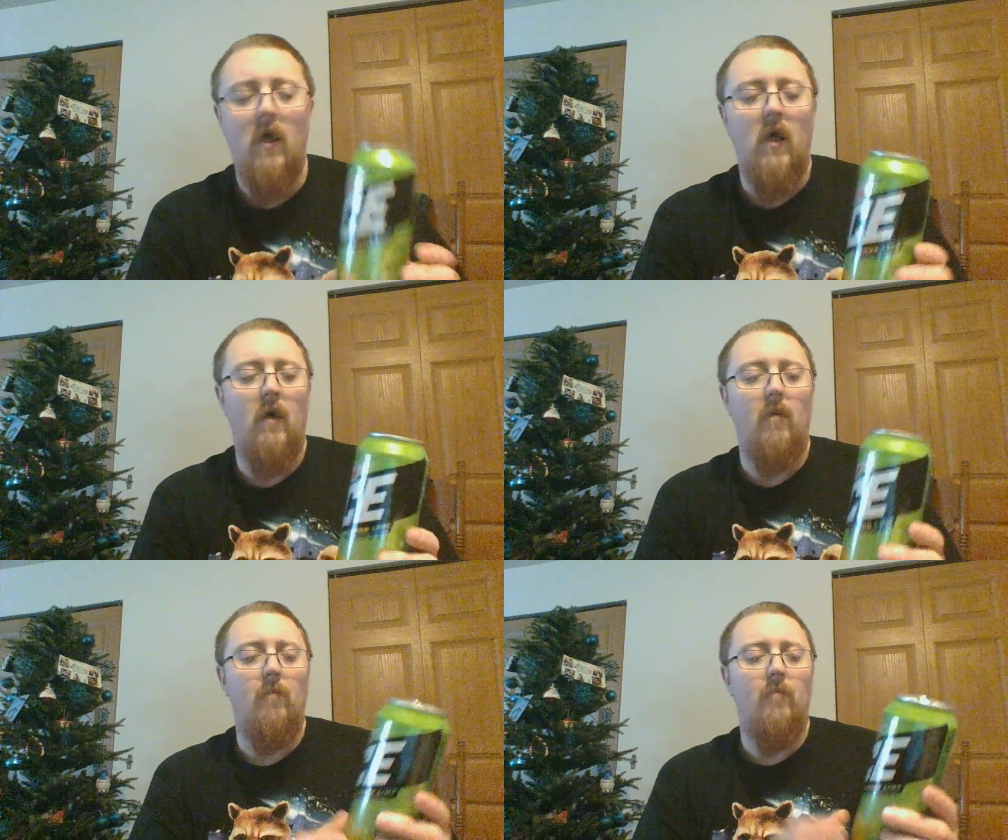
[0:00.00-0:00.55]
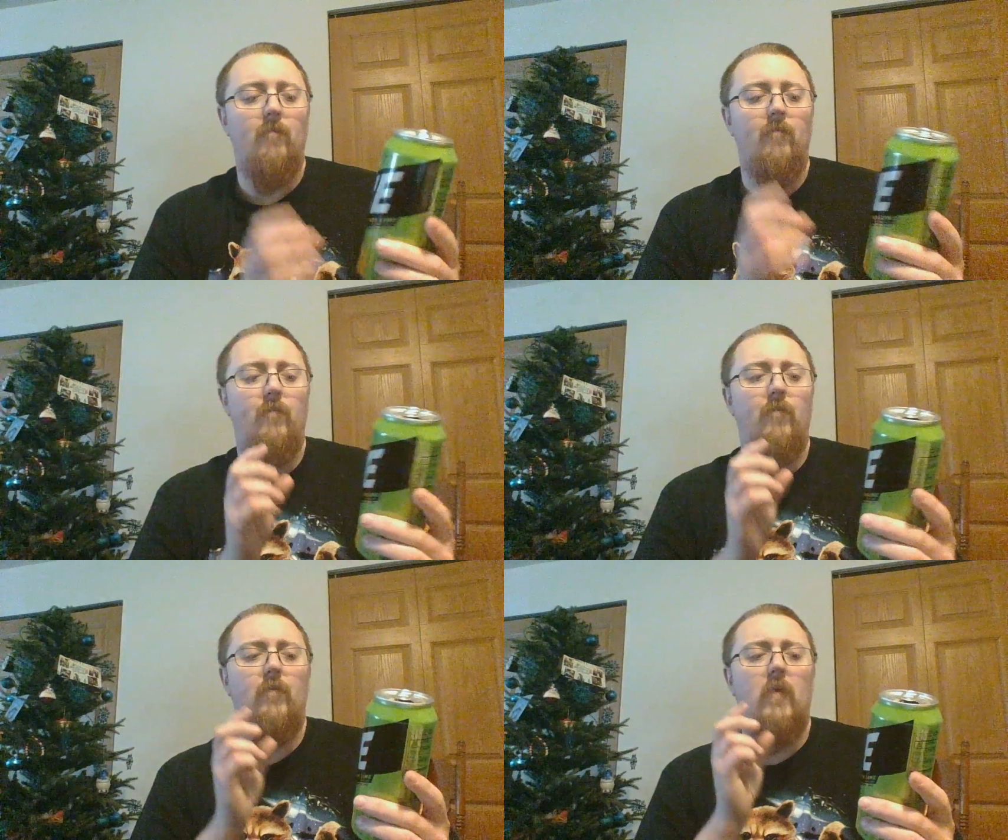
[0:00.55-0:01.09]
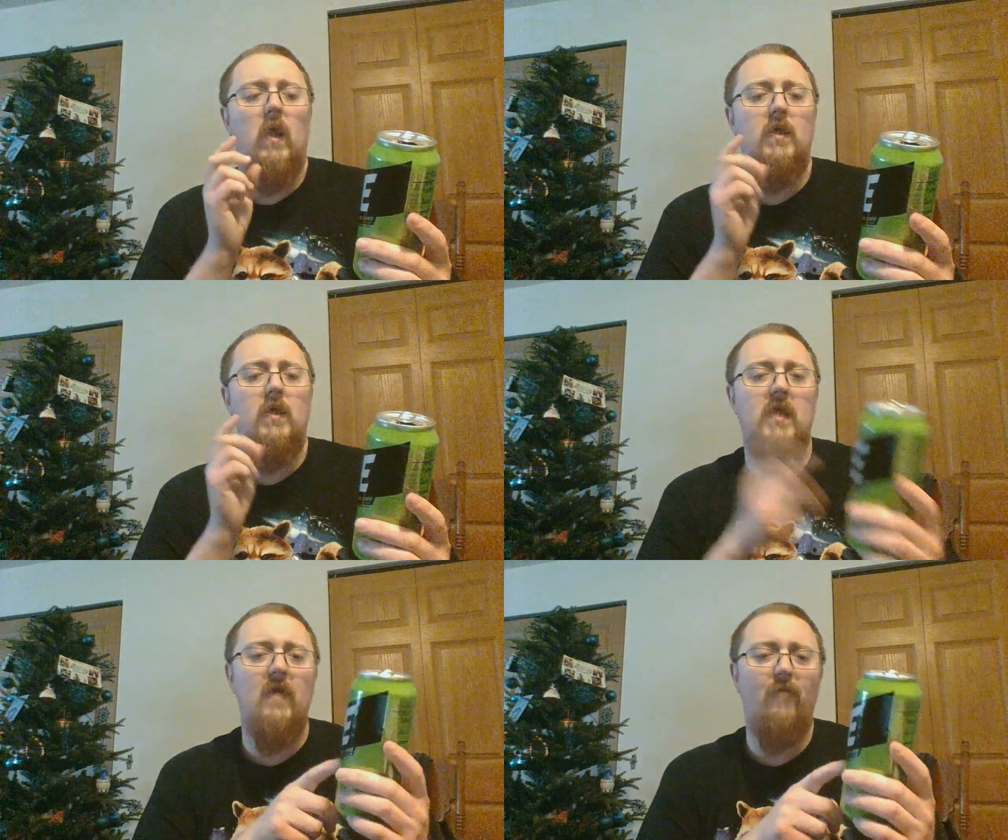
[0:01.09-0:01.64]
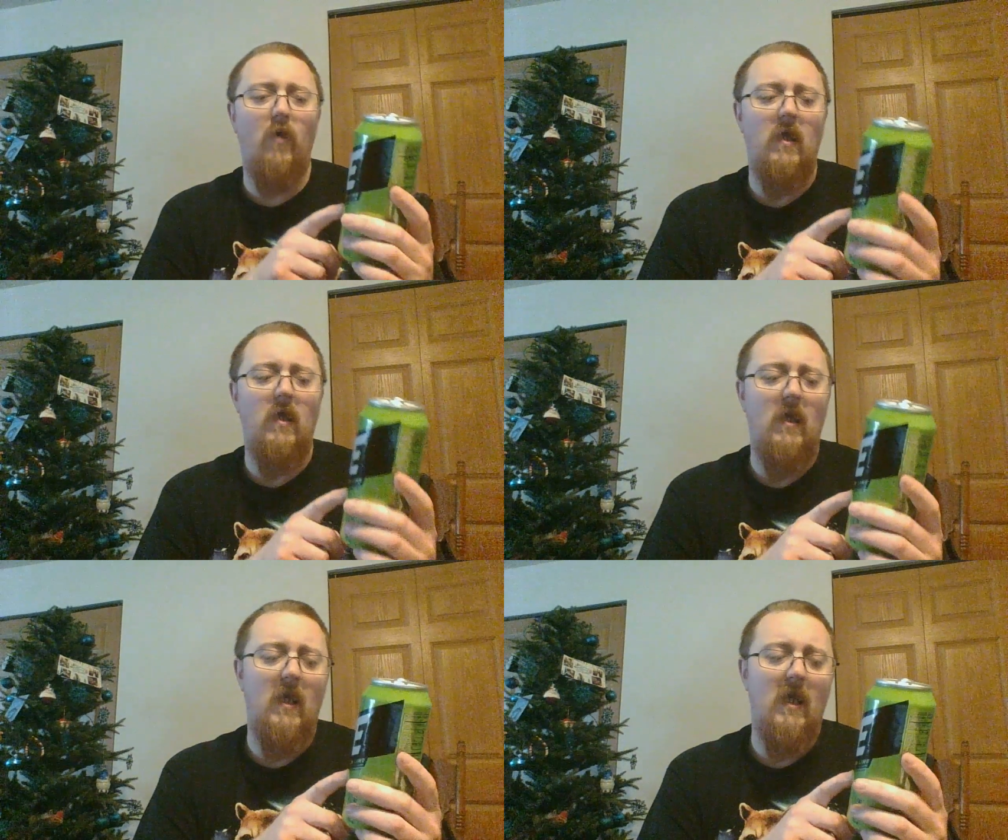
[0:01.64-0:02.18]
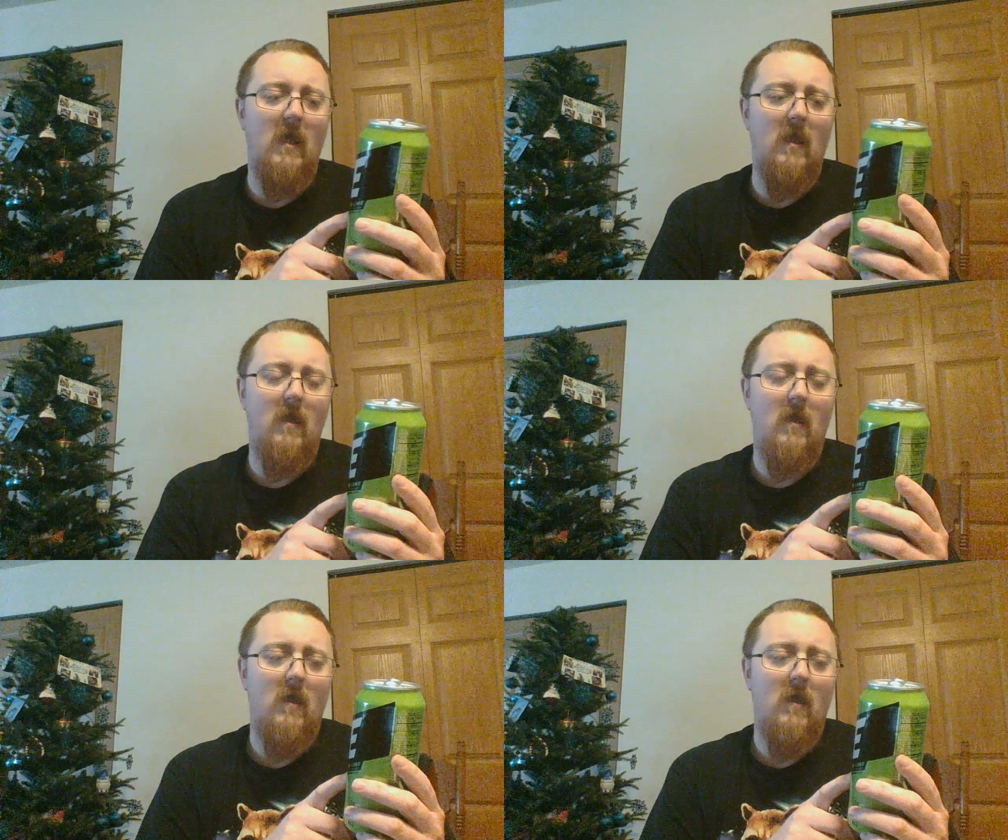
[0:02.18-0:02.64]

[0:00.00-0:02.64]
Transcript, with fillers: a. Um, see if we can get